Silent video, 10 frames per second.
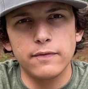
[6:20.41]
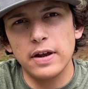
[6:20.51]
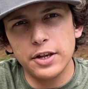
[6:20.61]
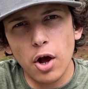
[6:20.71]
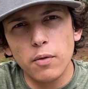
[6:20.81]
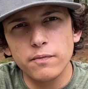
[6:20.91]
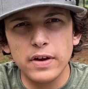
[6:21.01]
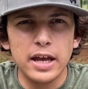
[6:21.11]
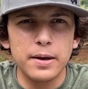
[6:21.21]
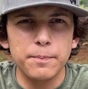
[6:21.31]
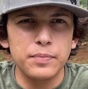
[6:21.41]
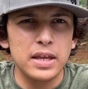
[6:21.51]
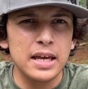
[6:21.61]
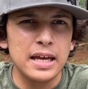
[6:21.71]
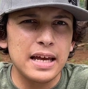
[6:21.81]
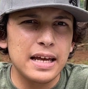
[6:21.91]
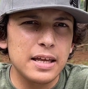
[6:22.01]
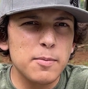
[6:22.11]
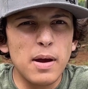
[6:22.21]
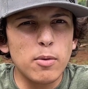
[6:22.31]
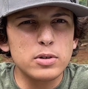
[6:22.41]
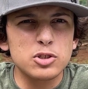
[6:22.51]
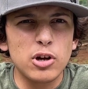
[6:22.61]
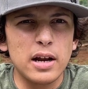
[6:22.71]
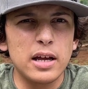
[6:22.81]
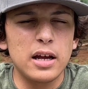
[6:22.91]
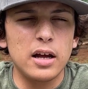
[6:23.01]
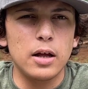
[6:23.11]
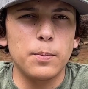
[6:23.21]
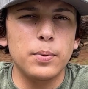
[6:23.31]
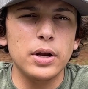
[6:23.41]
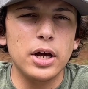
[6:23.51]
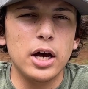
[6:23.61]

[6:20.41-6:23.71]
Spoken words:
If they don't, then you might want to try to put